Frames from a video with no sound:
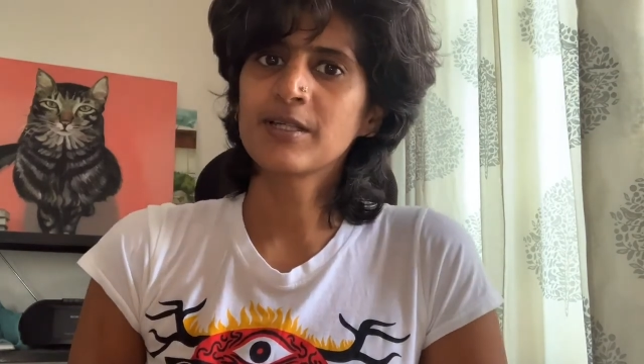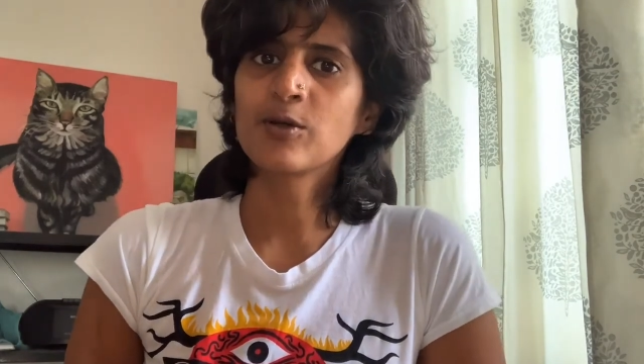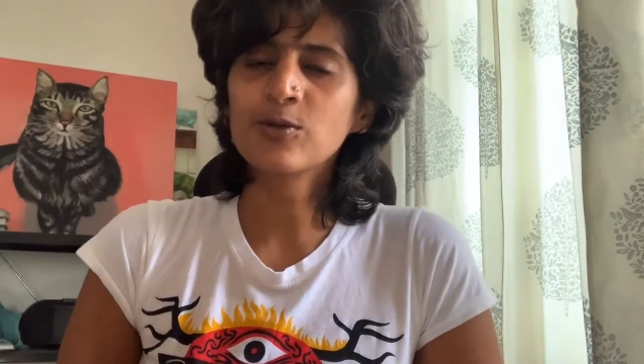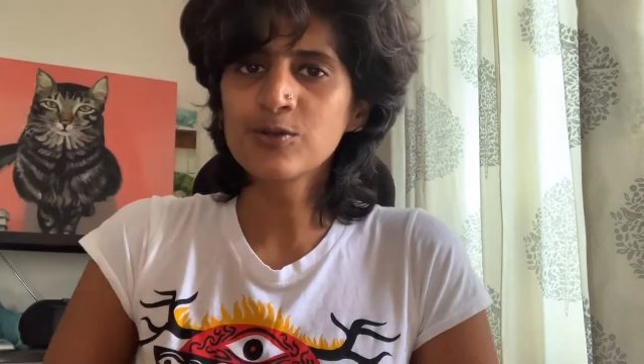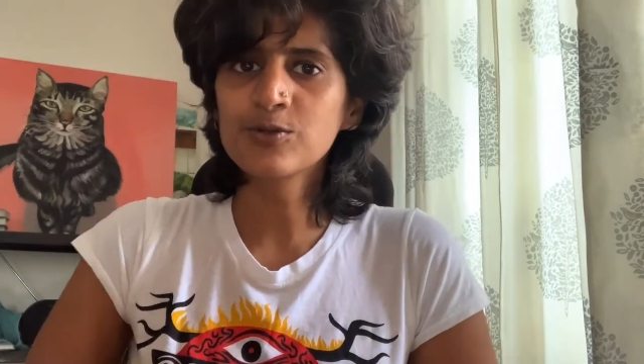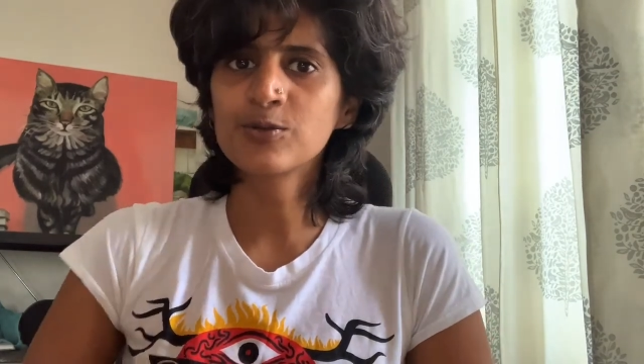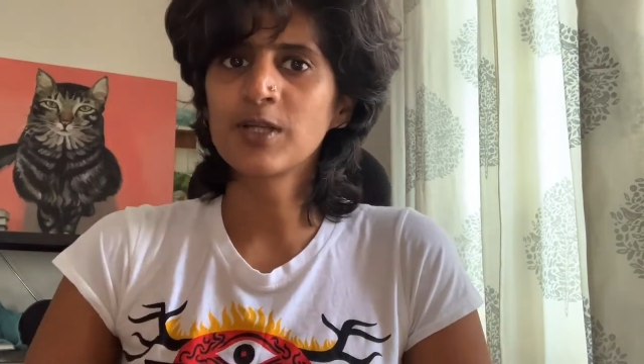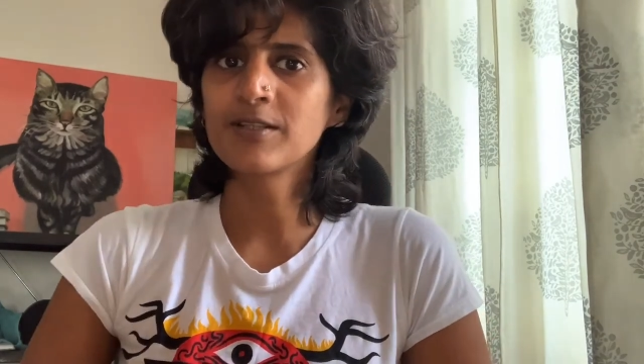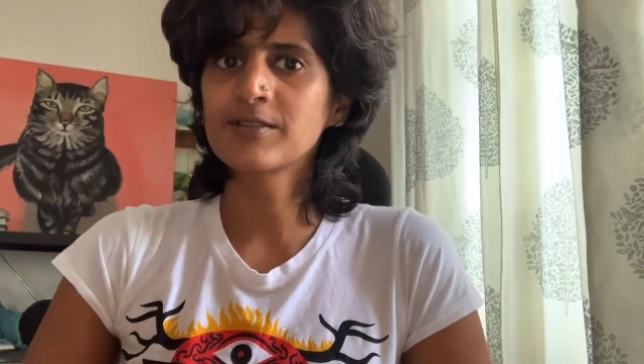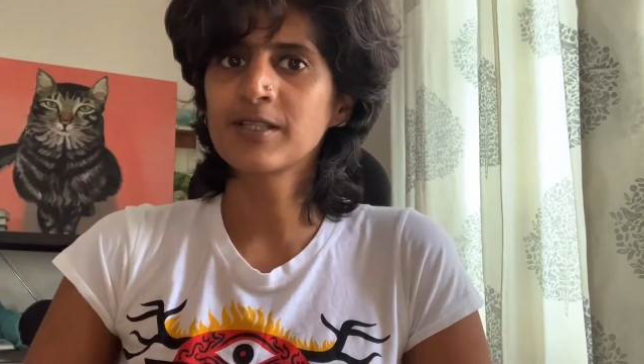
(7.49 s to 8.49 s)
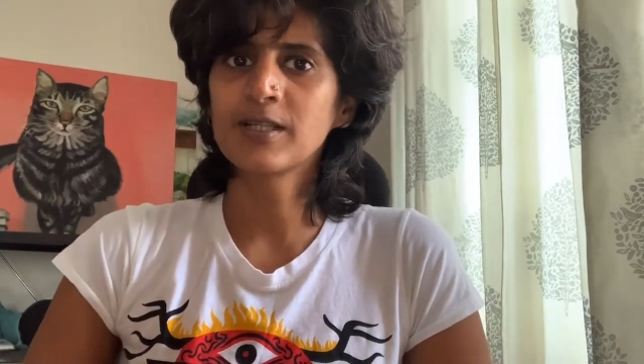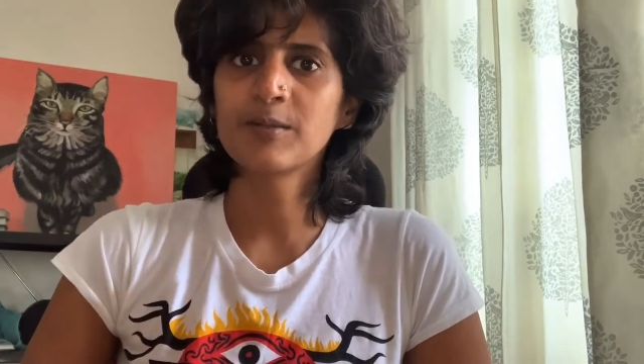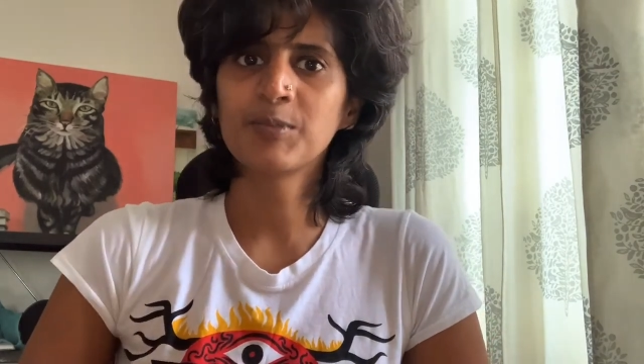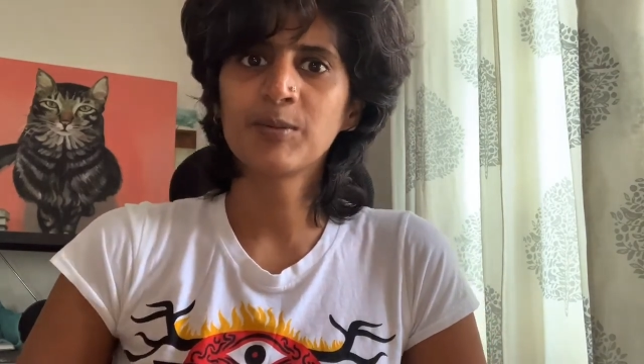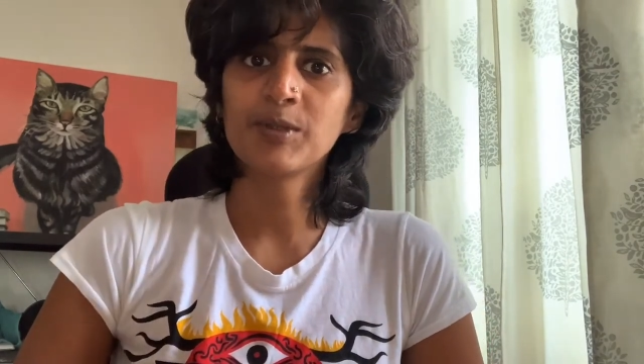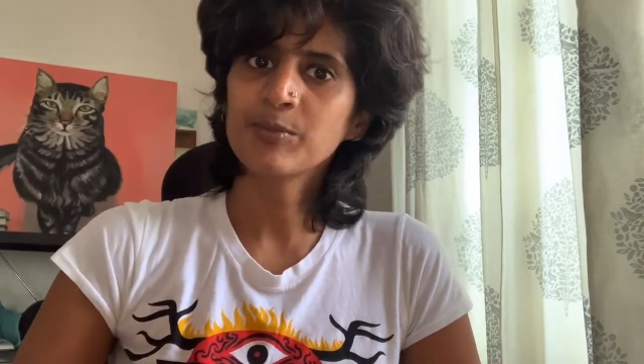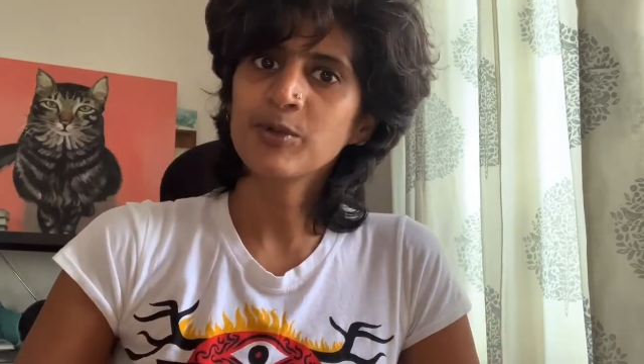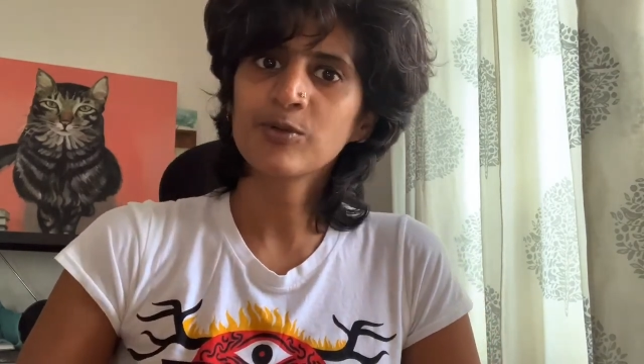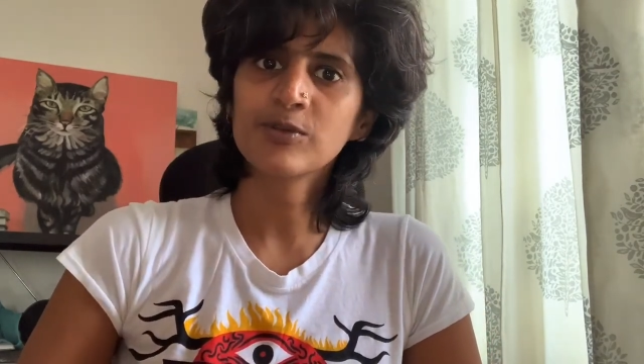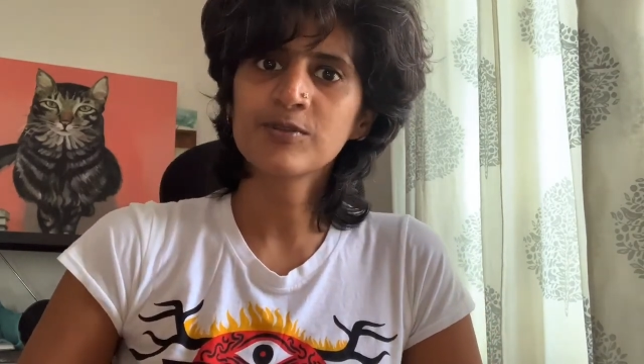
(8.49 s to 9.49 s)
I also do large scale public
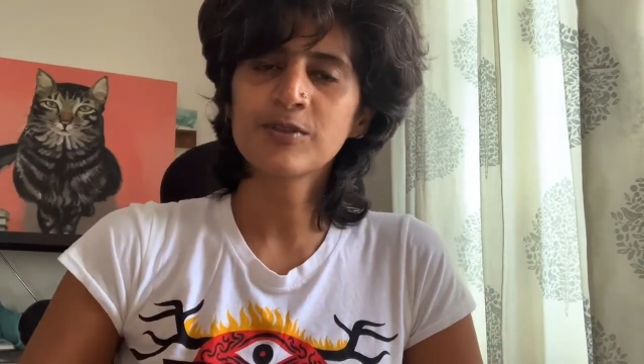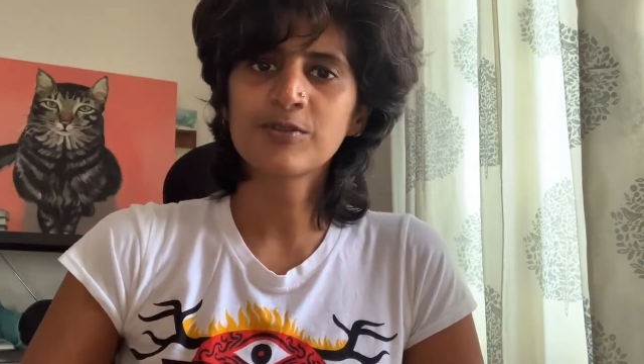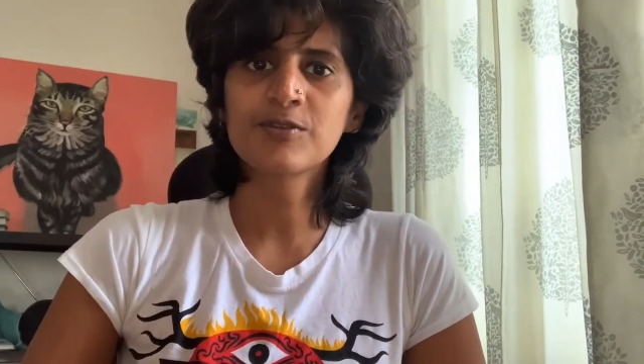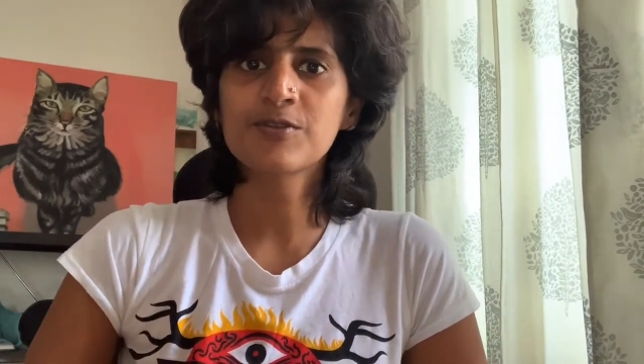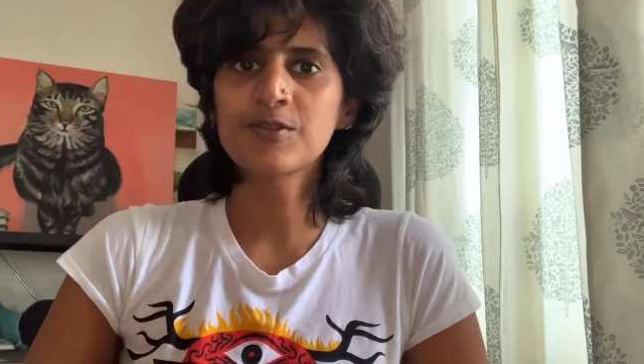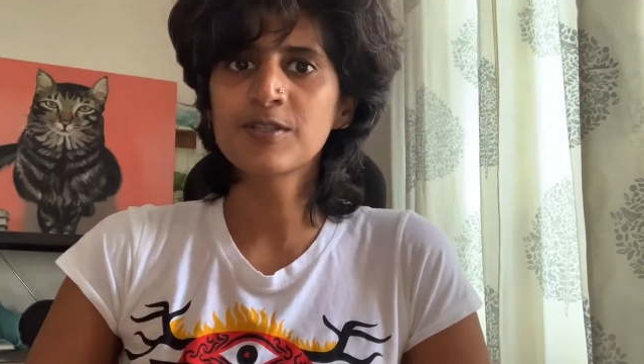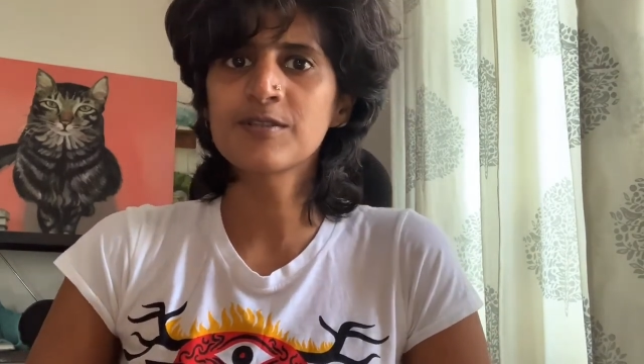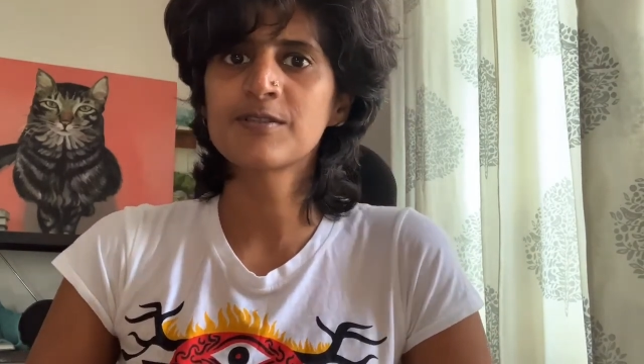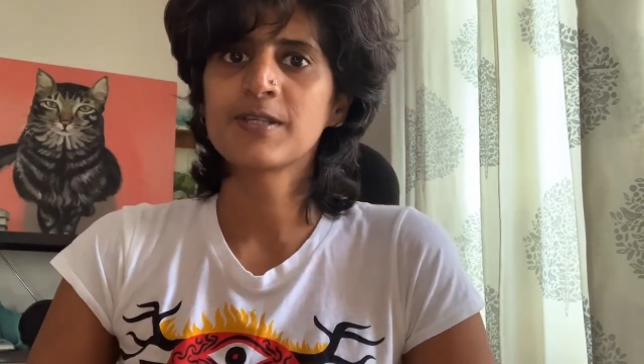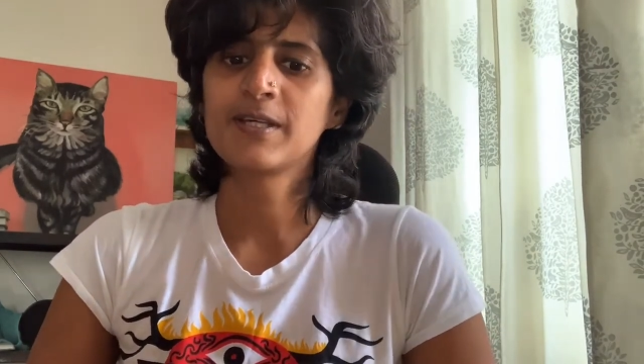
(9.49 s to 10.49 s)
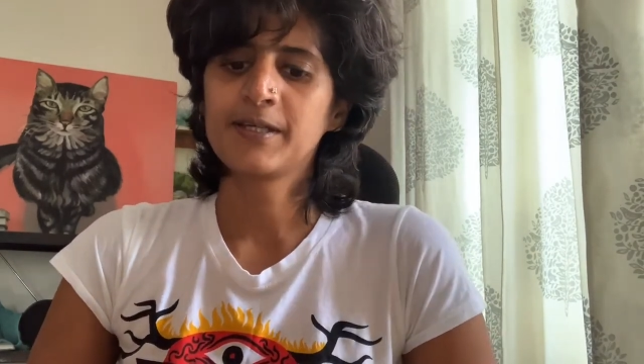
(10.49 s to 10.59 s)
murals on the streets.